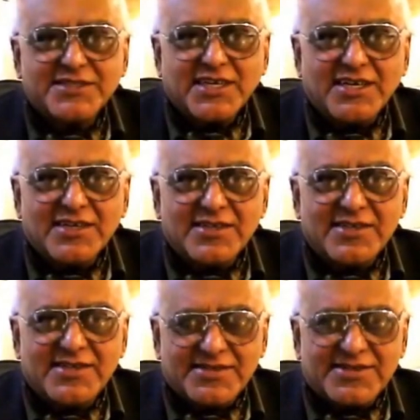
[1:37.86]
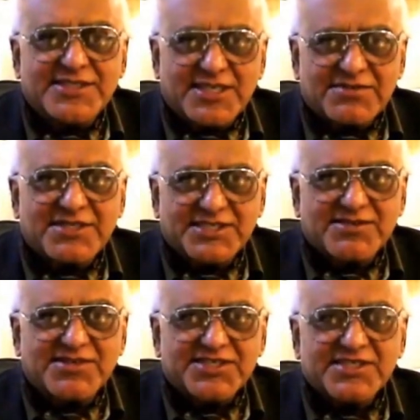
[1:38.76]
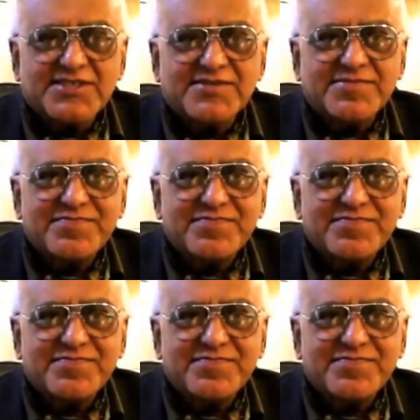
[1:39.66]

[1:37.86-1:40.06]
child deserves education